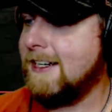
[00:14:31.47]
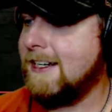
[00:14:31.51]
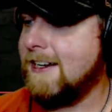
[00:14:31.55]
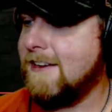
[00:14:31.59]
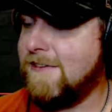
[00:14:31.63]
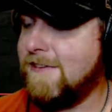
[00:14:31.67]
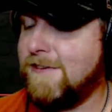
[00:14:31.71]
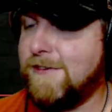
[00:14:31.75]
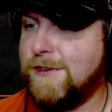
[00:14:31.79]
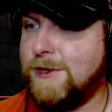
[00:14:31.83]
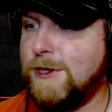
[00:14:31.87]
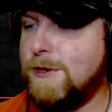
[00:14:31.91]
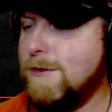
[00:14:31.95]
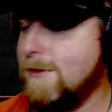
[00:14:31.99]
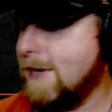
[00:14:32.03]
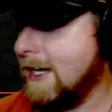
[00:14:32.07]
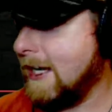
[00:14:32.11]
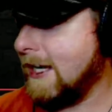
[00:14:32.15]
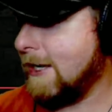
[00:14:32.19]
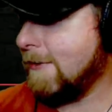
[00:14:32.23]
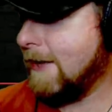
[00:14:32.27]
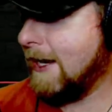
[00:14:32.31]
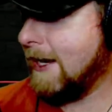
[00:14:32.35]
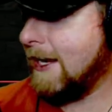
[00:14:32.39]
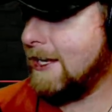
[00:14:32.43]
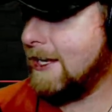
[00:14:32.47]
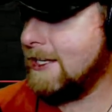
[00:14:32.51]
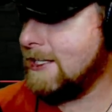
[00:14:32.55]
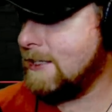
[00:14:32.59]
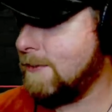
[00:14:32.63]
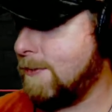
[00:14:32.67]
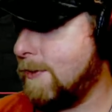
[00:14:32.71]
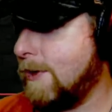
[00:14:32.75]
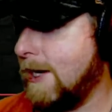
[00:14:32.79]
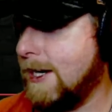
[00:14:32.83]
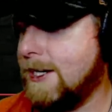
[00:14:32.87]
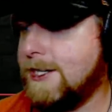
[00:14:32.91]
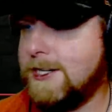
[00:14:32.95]
view a great
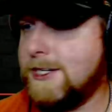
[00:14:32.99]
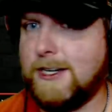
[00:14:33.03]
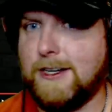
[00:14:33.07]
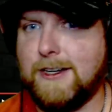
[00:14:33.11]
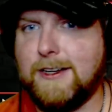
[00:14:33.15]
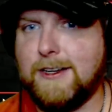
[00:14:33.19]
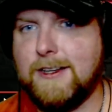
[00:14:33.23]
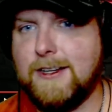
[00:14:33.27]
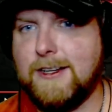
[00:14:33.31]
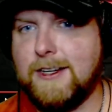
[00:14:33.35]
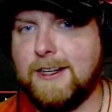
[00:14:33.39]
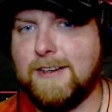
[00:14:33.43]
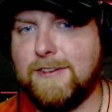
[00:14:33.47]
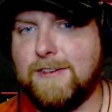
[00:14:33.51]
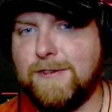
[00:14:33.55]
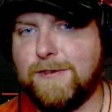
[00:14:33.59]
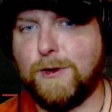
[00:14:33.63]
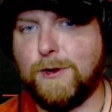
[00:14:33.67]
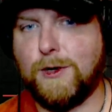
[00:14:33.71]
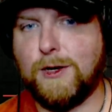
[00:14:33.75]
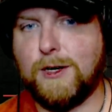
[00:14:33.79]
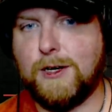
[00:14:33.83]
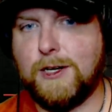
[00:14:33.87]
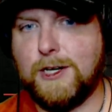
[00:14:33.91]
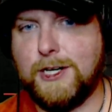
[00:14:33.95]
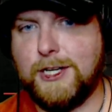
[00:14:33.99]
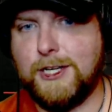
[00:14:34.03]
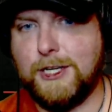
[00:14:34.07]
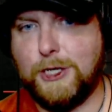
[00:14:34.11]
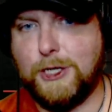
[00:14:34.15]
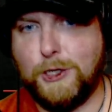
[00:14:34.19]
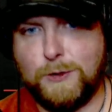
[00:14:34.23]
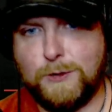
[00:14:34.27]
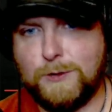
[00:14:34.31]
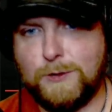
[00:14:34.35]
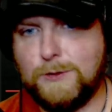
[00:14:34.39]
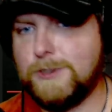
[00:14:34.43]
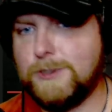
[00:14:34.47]
inspiration for
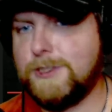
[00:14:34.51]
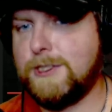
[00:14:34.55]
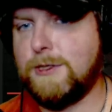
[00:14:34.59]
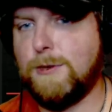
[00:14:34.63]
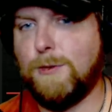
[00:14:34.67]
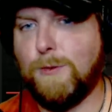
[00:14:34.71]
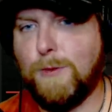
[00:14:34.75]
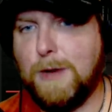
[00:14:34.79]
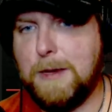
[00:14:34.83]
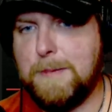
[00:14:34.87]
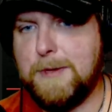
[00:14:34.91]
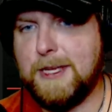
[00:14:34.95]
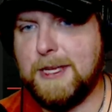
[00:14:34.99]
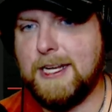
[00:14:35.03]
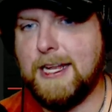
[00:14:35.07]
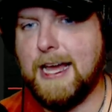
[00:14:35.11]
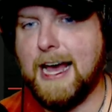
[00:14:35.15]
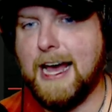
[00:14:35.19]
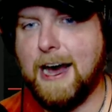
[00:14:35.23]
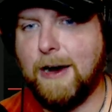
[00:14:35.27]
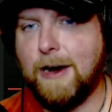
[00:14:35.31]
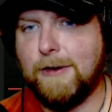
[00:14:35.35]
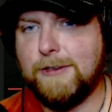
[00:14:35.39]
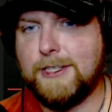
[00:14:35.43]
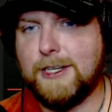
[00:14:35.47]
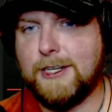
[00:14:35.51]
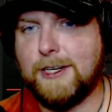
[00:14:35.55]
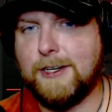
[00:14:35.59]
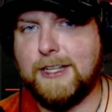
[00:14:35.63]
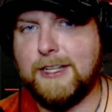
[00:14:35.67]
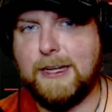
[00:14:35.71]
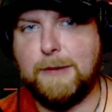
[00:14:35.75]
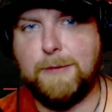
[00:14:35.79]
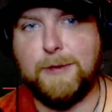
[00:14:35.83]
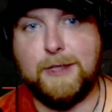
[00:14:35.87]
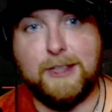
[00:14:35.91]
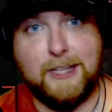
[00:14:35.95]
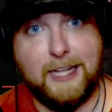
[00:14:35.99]
girls, women out there
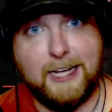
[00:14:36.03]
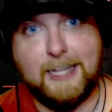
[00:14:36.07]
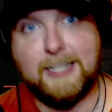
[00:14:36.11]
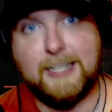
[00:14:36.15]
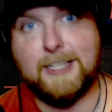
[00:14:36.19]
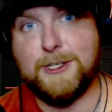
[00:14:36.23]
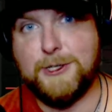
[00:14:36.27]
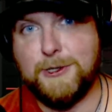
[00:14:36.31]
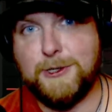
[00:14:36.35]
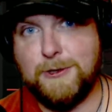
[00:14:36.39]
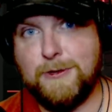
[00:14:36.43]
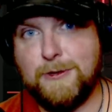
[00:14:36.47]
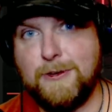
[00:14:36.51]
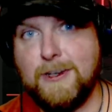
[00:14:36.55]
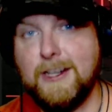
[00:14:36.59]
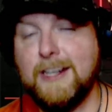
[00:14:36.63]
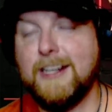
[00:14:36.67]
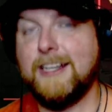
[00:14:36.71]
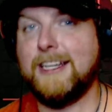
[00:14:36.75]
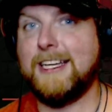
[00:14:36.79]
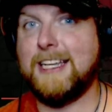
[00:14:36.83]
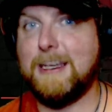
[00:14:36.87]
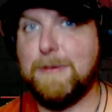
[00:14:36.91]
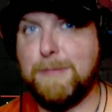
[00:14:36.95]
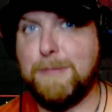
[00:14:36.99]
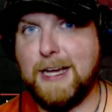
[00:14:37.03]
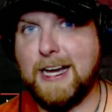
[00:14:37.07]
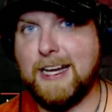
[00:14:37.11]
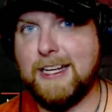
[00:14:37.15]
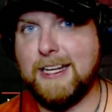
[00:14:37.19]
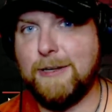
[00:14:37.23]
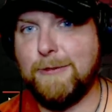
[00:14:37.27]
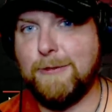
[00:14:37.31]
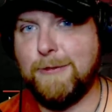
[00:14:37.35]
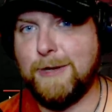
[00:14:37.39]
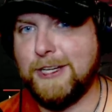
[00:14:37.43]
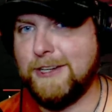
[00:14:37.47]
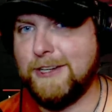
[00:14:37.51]
that would like to get behind
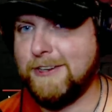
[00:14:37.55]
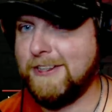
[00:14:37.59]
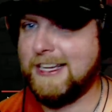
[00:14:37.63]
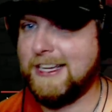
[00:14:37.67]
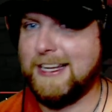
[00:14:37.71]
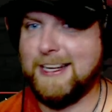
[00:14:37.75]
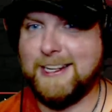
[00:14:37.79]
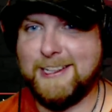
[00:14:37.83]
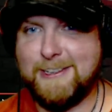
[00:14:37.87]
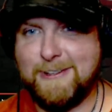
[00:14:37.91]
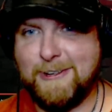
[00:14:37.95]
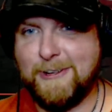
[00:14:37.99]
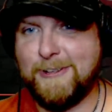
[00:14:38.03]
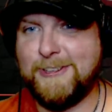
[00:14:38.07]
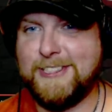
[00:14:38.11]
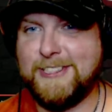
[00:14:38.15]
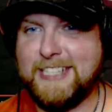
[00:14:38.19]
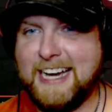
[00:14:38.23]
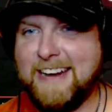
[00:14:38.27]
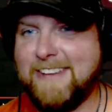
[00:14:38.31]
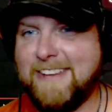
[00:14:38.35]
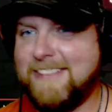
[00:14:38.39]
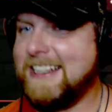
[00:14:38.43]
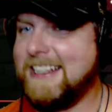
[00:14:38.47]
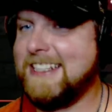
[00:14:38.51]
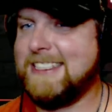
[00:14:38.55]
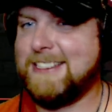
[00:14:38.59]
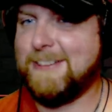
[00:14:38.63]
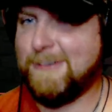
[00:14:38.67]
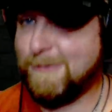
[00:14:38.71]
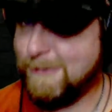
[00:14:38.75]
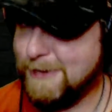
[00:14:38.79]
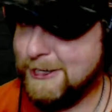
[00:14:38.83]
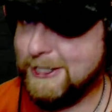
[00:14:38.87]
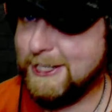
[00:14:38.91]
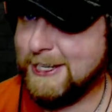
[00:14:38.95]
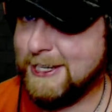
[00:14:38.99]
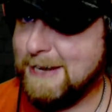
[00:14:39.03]
the wheel and throw down. That's
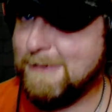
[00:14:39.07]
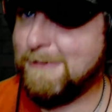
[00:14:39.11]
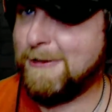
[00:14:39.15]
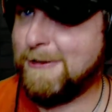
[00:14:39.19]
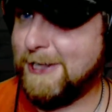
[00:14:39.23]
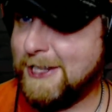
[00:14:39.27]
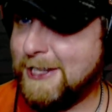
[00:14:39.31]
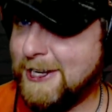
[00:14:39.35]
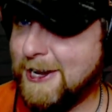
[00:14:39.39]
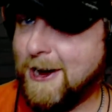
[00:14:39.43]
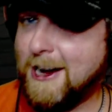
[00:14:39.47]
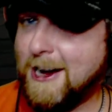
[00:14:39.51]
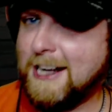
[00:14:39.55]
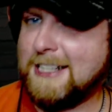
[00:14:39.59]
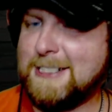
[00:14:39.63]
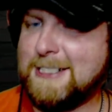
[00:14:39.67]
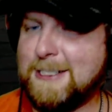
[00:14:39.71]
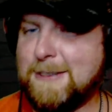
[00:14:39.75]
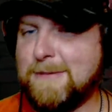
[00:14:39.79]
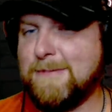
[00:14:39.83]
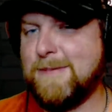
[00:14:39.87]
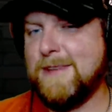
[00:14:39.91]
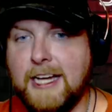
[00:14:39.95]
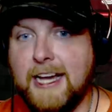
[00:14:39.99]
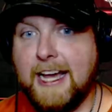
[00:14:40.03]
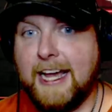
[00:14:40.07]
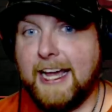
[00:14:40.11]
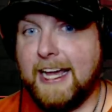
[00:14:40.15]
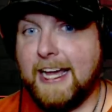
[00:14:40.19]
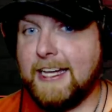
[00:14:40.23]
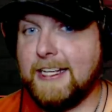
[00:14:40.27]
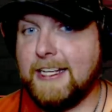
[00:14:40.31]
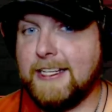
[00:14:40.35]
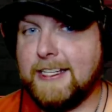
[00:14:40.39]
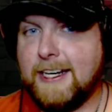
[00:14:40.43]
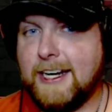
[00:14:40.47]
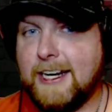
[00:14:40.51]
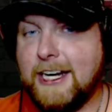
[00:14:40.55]
really, really awesome.
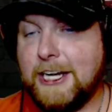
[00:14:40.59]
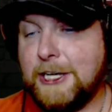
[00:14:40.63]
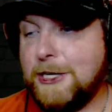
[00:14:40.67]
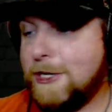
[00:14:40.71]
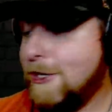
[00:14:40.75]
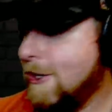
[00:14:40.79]
And you